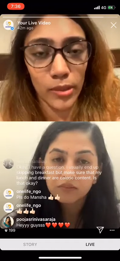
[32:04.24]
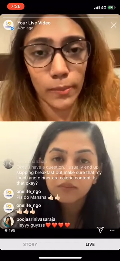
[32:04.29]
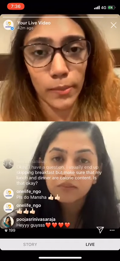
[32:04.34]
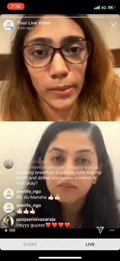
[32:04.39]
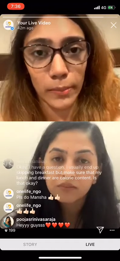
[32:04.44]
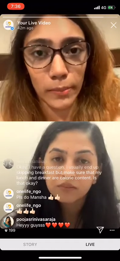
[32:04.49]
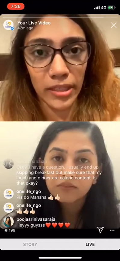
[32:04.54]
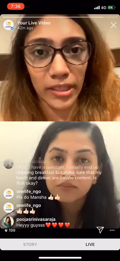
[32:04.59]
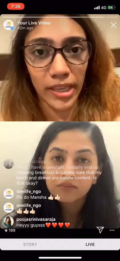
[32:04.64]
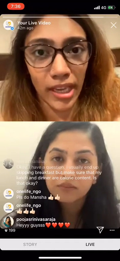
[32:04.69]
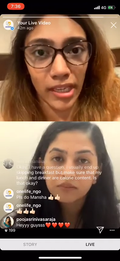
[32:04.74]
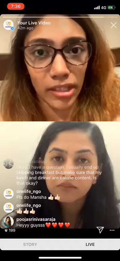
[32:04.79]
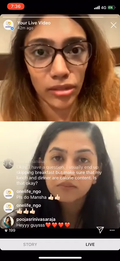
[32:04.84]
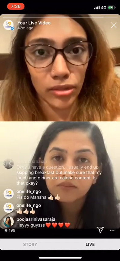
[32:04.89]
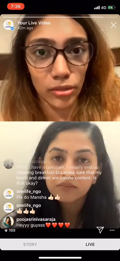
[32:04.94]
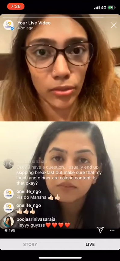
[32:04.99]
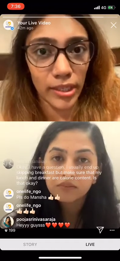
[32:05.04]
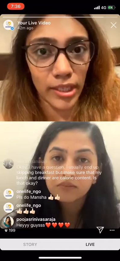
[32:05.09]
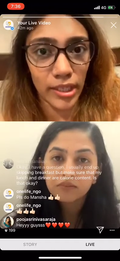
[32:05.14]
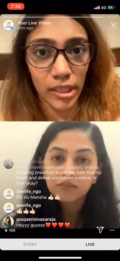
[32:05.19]
Speaker 1: get into
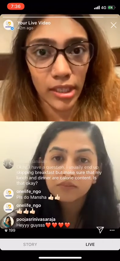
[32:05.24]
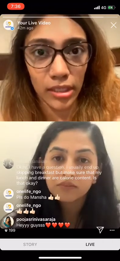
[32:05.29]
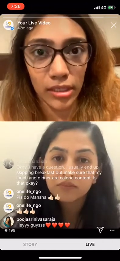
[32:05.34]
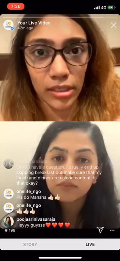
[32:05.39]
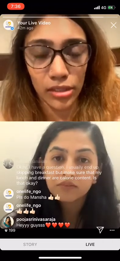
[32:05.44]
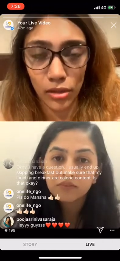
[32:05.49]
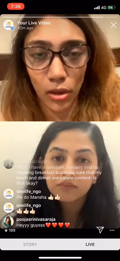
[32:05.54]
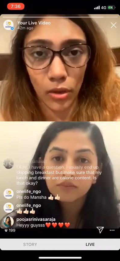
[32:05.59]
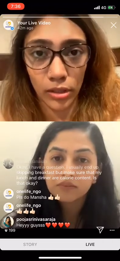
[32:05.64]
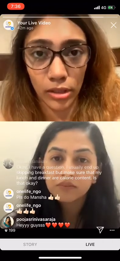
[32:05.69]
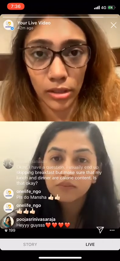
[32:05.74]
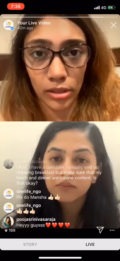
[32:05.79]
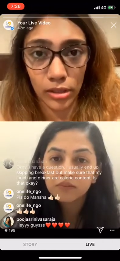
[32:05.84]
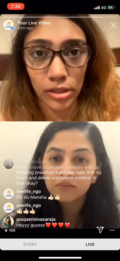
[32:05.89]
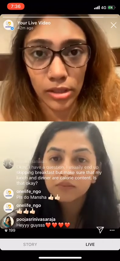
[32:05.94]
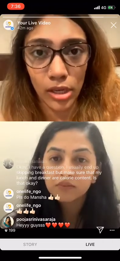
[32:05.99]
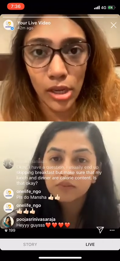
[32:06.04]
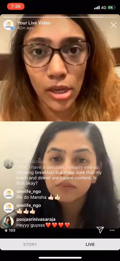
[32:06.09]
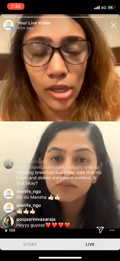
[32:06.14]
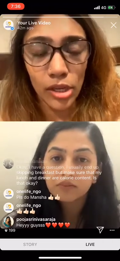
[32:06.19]
eating disorders.
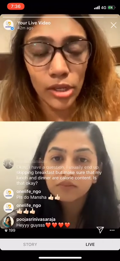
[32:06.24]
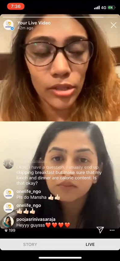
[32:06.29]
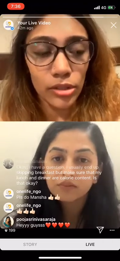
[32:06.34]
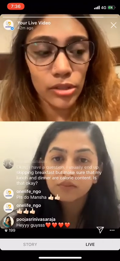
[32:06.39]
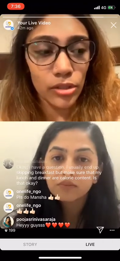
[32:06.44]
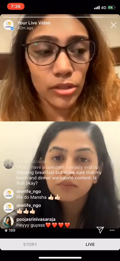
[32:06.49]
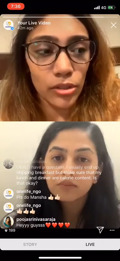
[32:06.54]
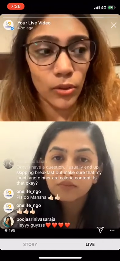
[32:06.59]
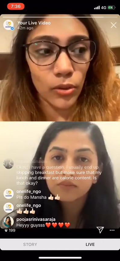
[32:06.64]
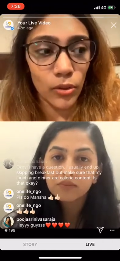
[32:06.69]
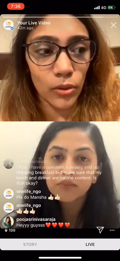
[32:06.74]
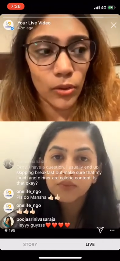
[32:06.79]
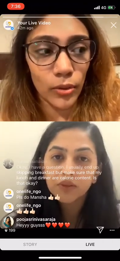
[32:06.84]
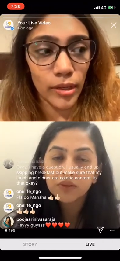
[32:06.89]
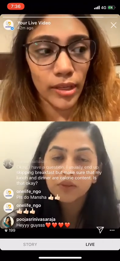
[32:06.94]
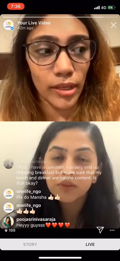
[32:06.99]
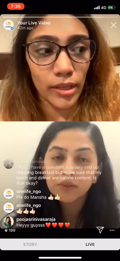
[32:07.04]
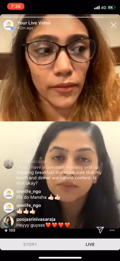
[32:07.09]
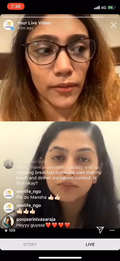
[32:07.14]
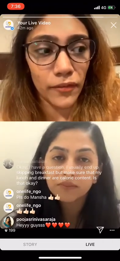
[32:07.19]
So mm-hmm.
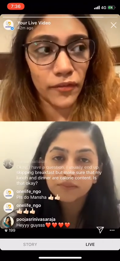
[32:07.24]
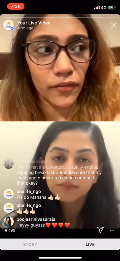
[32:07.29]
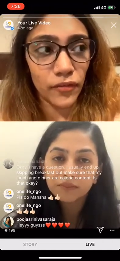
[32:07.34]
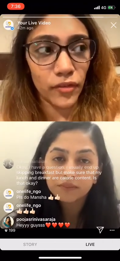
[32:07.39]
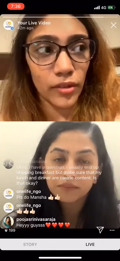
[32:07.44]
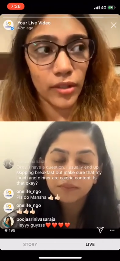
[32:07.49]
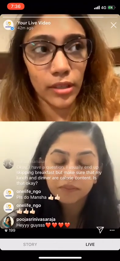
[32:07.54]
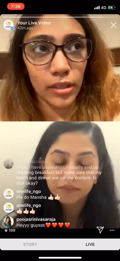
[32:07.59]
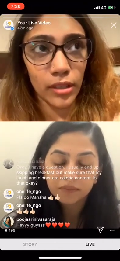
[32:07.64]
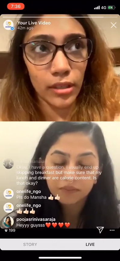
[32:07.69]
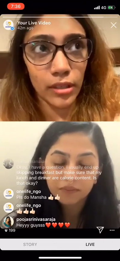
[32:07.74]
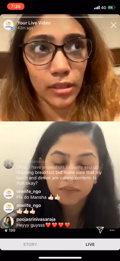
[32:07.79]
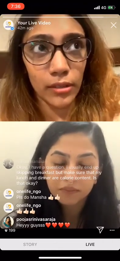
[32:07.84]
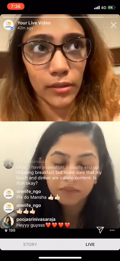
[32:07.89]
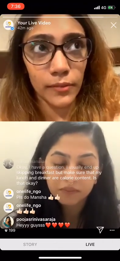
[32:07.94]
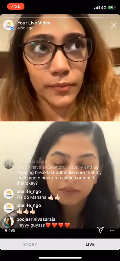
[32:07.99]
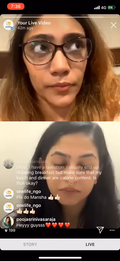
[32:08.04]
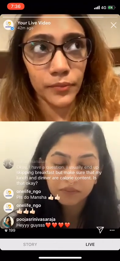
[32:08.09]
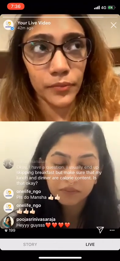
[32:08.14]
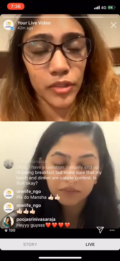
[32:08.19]
if um,
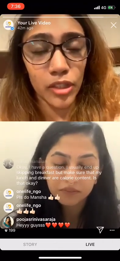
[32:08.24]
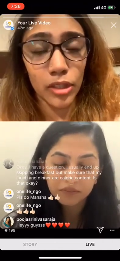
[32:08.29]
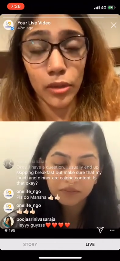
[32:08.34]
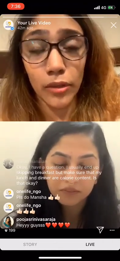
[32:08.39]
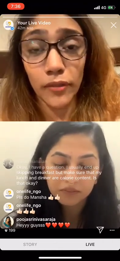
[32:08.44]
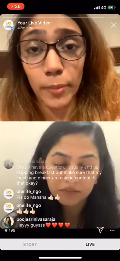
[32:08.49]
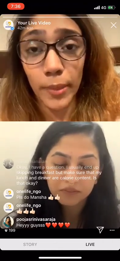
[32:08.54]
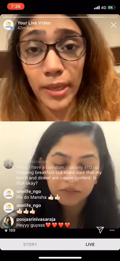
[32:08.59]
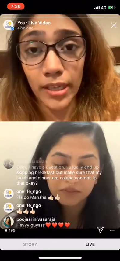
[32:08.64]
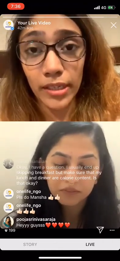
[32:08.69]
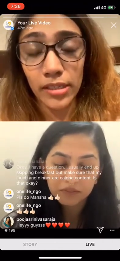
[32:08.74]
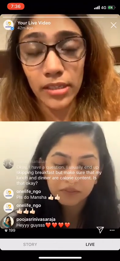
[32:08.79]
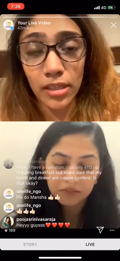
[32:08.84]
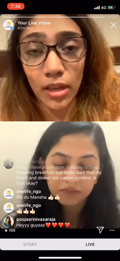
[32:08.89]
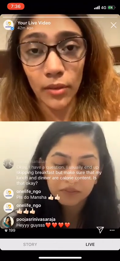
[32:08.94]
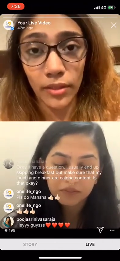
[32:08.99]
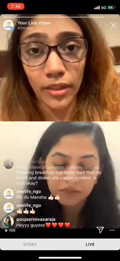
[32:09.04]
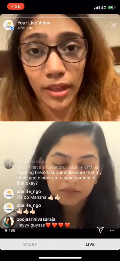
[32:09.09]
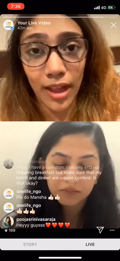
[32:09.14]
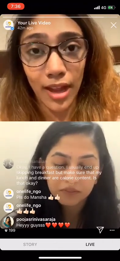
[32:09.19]
you know, if parents out there
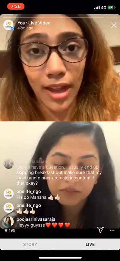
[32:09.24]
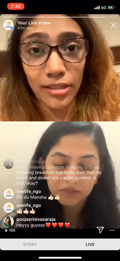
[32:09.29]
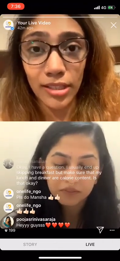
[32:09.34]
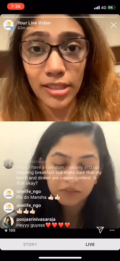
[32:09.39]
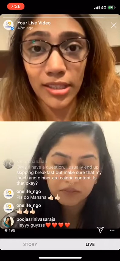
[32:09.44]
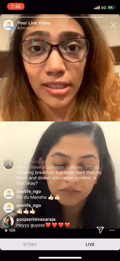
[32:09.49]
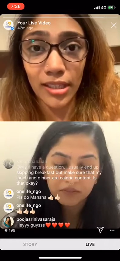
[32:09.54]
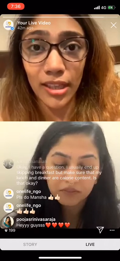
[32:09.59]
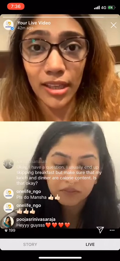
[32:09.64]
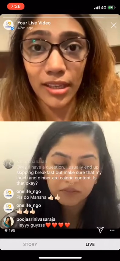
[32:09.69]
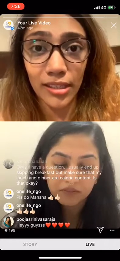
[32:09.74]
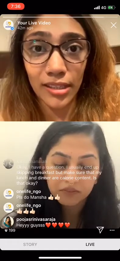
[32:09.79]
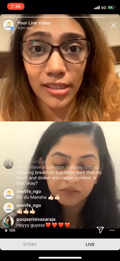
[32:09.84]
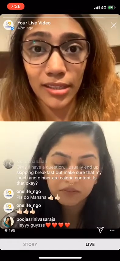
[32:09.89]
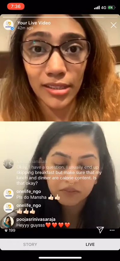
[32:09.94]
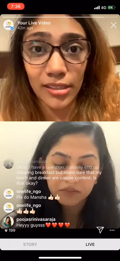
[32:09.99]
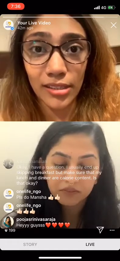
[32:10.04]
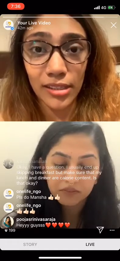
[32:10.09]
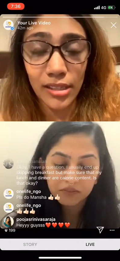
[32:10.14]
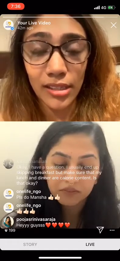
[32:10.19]
actually see their kids
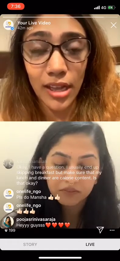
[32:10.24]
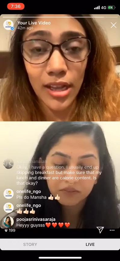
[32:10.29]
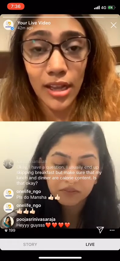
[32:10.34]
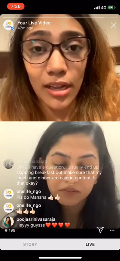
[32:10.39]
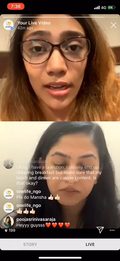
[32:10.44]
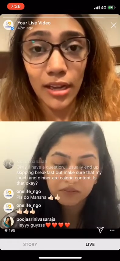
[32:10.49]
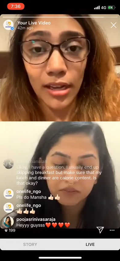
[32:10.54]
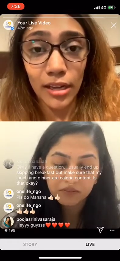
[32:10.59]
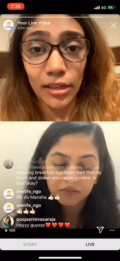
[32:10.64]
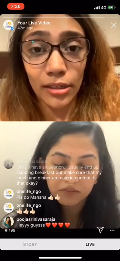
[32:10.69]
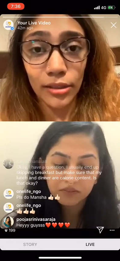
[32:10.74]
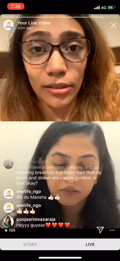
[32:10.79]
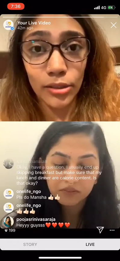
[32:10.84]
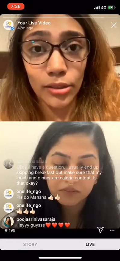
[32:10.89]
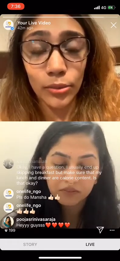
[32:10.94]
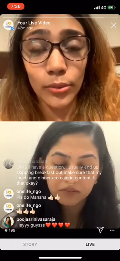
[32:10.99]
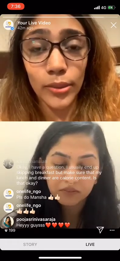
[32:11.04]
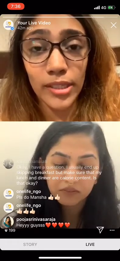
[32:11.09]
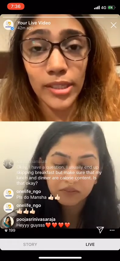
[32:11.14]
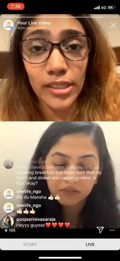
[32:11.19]
uh, doing
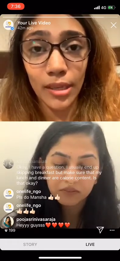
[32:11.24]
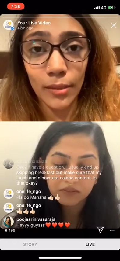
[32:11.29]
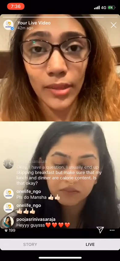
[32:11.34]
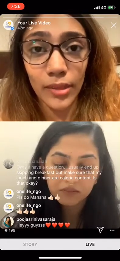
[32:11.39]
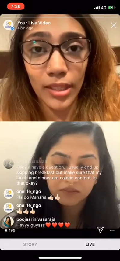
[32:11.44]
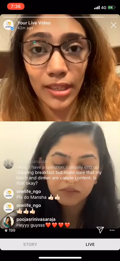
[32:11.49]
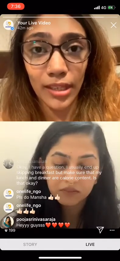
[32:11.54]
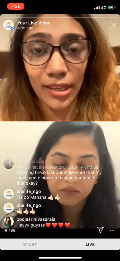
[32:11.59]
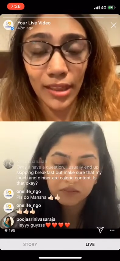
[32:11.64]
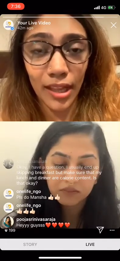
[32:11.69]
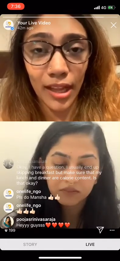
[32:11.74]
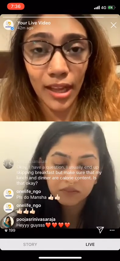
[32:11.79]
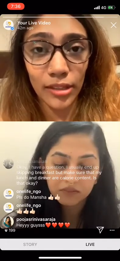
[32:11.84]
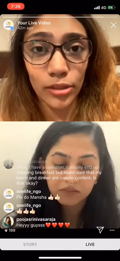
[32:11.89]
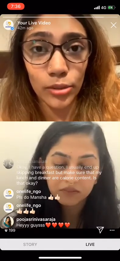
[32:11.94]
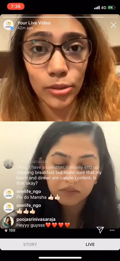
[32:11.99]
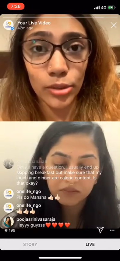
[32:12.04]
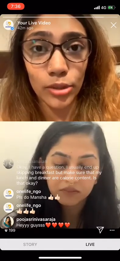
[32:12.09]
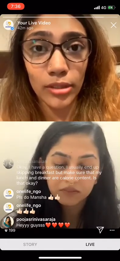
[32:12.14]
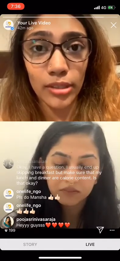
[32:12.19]
something like that, you should
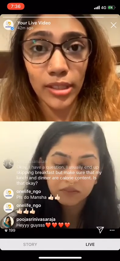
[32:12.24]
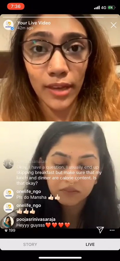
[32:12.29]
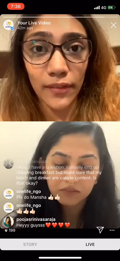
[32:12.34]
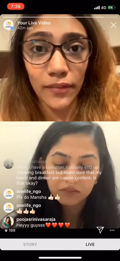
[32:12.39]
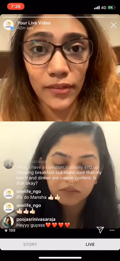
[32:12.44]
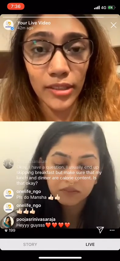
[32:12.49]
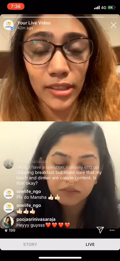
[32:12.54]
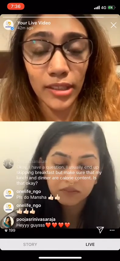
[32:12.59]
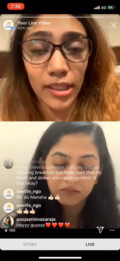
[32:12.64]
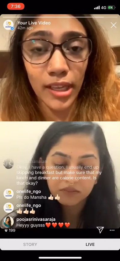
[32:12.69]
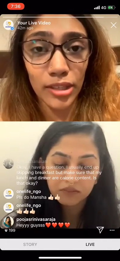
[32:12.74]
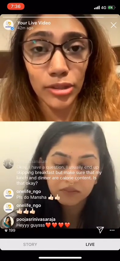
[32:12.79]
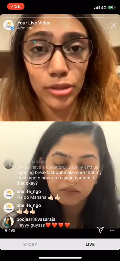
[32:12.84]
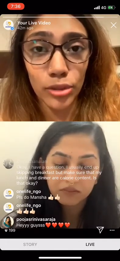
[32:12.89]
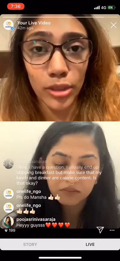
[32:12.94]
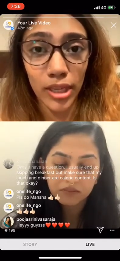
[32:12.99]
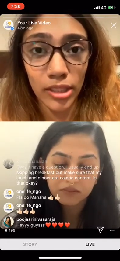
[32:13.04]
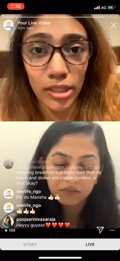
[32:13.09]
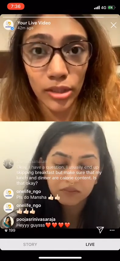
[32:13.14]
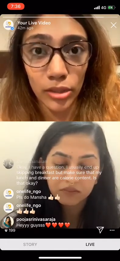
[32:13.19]
definitely educate
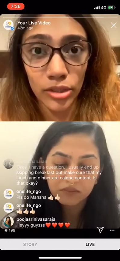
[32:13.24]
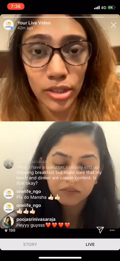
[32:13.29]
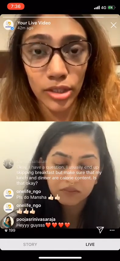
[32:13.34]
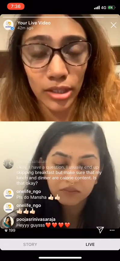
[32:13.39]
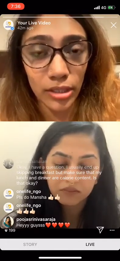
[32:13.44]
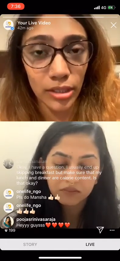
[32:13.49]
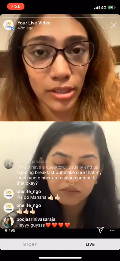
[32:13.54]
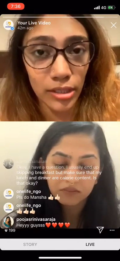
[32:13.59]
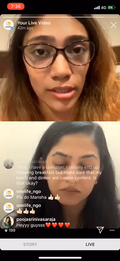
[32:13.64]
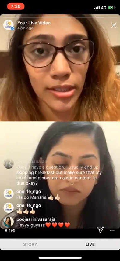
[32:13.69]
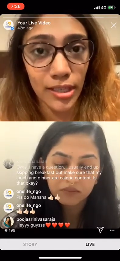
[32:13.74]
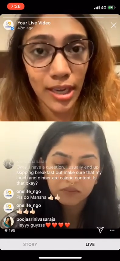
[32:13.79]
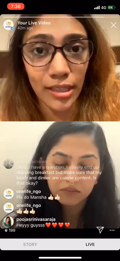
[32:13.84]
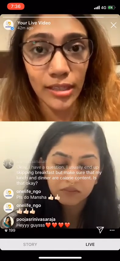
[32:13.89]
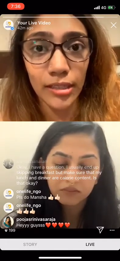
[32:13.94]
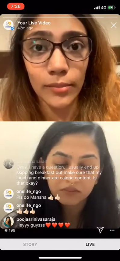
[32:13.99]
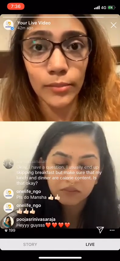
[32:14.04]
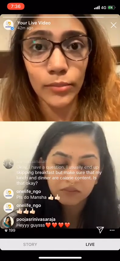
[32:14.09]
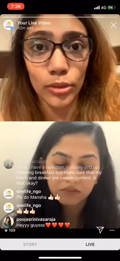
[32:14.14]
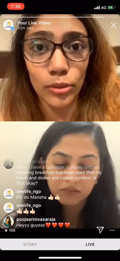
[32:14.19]
your children and tell them
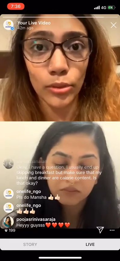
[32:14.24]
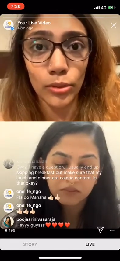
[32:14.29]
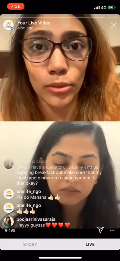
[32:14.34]
to,